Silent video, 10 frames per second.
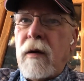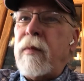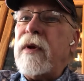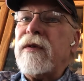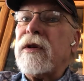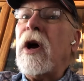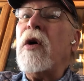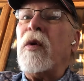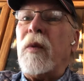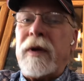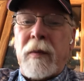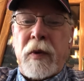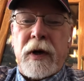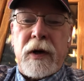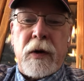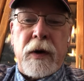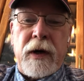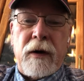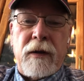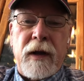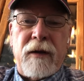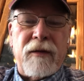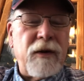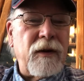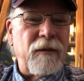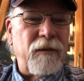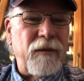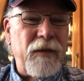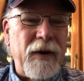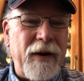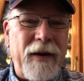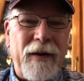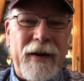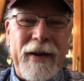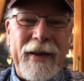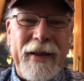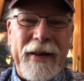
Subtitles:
Oh, it plays a tone when you put it in your ear. That is very good.